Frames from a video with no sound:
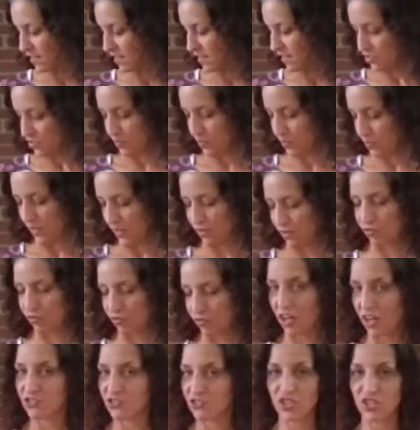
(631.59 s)
to be
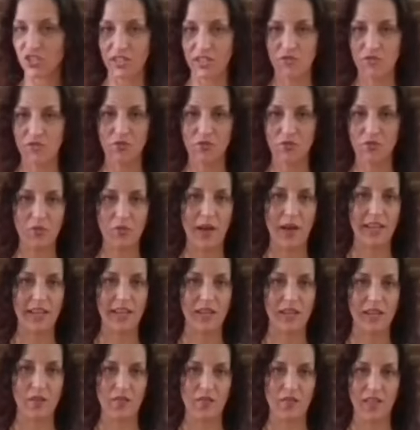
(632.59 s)
rushing through
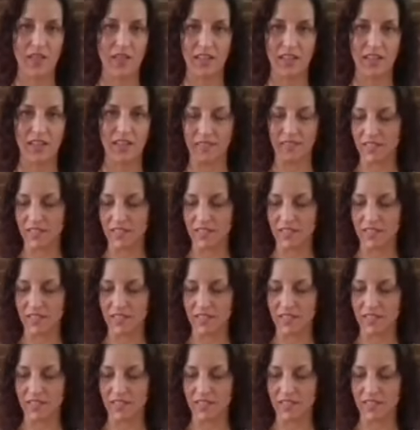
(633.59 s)
anything.